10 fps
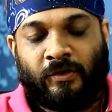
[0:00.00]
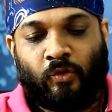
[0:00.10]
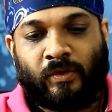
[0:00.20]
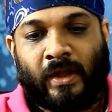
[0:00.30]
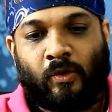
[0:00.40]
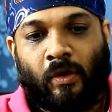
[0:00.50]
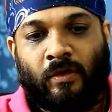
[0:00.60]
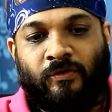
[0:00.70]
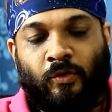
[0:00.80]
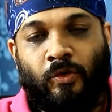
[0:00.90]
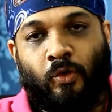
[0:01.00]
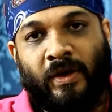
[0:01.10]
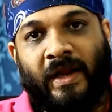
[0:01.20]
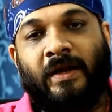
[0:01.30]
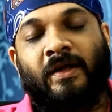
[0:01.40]
You can also
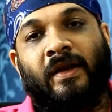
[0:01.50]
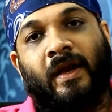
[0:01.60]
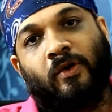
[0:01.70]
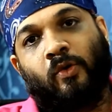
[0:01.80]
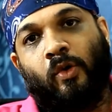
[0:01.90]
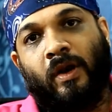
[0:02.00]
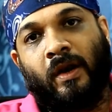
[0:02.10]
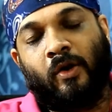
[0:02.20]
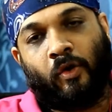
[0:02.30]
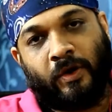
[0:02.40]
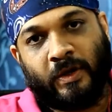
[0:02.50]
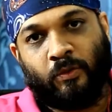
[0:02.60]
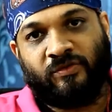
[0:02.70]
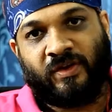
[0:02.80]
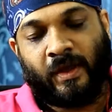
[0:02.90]
donate red coral on
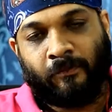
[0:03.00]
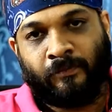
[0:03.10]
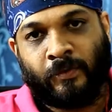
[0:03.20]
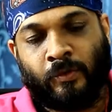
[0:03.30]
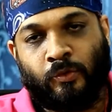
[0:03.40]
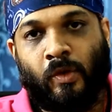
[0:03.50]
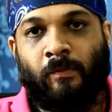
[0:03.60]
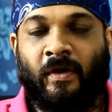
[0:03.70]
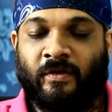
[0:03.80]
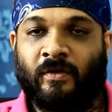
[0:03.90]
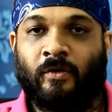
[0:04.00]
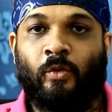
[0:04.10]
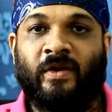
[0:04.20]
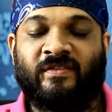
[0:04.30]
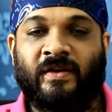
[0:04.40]
Tuesday to a person
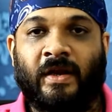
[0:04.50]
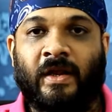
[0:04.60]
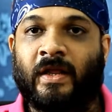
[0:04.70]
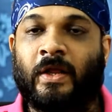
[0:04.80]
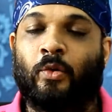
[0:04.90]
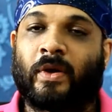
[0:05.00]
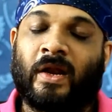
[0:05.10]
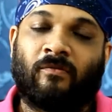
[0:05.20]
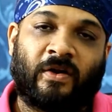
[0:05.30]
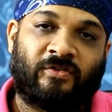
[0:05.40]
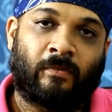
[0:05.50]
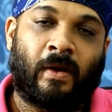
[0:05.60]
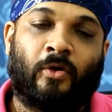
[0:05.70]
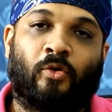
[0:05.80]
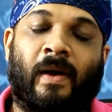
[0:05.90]
who is needy. You can
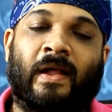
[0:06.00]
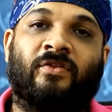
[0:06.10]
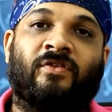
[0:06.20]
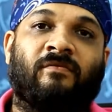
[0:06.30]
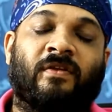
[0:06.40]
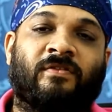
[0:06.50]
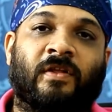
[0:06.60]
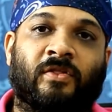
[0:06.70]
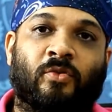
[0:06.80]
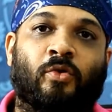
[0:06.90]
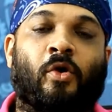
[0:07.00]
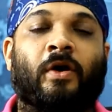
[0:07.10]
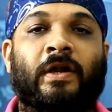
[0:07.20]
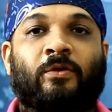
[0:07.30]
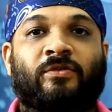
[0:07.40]
worship Hanumanji with sindoor
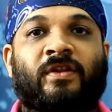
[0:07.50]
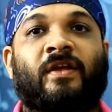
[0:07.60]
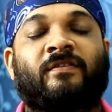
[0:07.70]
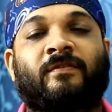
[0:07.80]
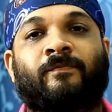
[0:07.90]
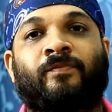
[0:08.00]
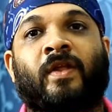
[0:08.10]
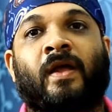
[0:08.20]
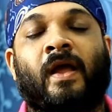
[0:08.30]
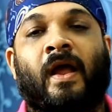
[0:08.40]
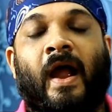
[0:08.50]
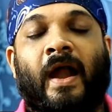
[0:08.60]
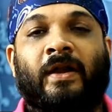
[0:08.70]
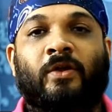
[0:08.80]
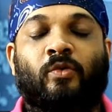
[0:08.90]
on Tuesdays,
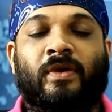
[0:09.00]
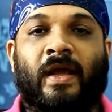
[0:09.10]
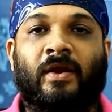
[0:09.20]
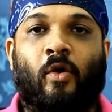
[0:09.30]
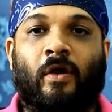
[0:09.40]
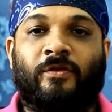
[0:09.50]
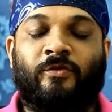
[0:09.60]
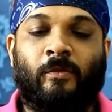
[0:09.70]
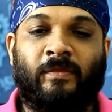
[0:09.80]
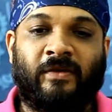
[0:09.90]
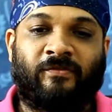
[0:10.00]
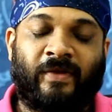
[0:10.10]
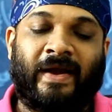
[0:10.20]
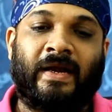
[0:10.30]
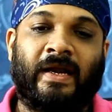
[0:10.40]
and you can also be
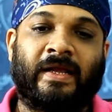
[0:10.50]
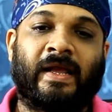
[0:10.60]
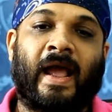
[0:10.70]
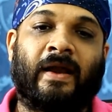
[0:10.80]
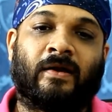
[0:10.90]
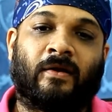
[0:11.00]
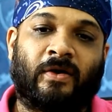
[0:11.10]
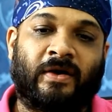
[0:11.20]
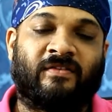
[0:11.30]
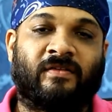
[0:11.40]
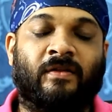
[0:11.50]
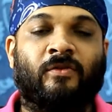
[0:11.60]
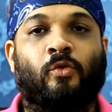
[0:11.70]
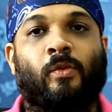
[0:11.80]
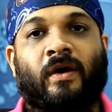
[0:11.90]
friendly and courtesan
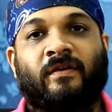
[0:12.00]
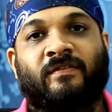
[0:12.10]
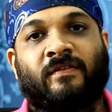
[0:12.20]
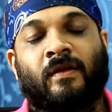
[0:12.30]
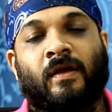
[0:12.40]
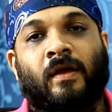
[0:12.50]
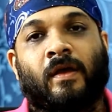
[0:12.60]
towards